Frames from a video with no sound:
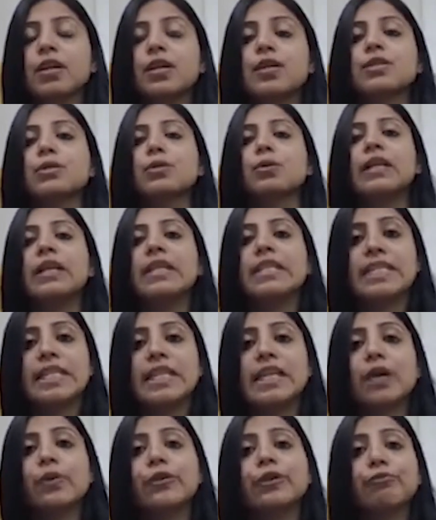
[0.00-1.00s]
So
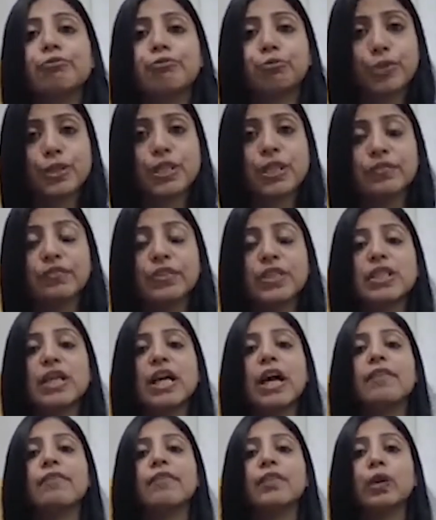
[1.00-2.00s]
listing out the foods which
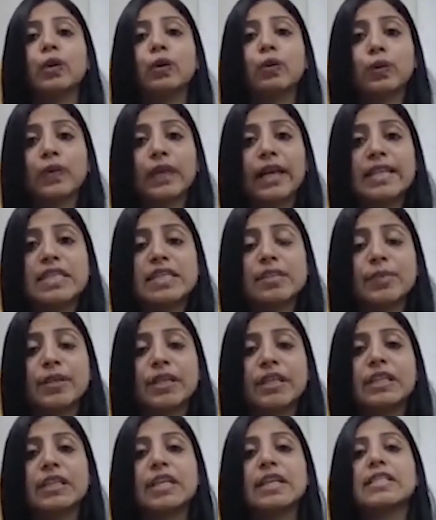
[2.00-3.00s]
have low
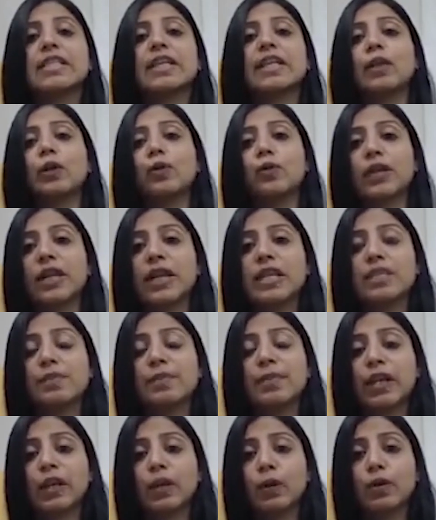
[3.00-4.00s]
glycemic index and low
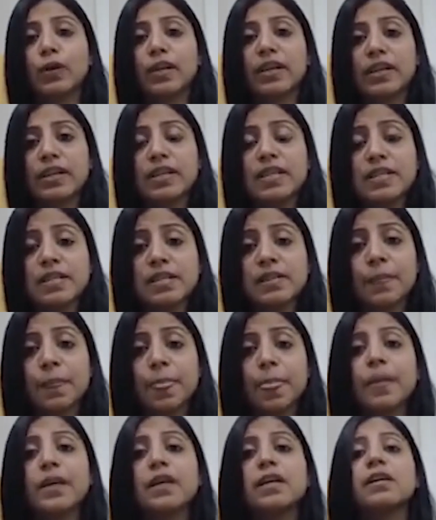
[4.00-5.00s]
glycemic load is
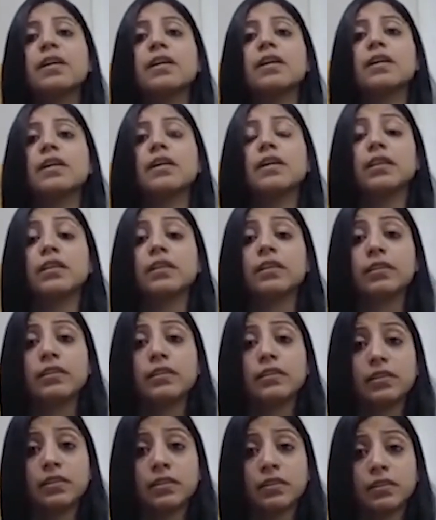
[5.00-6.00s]

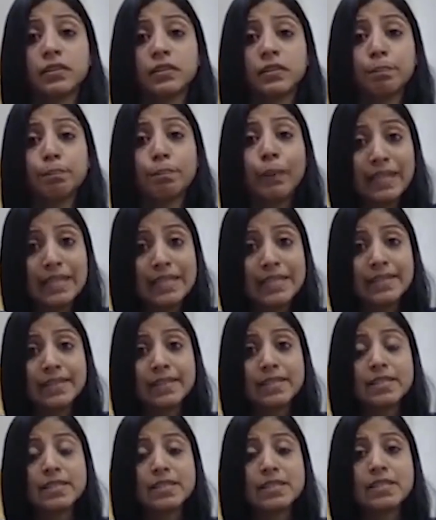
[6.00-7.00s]
the
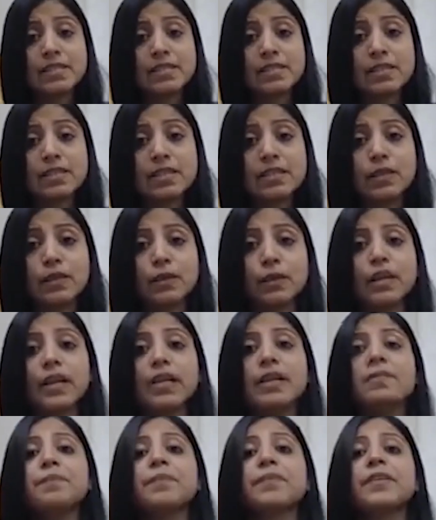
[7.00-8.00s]
pulses, okay,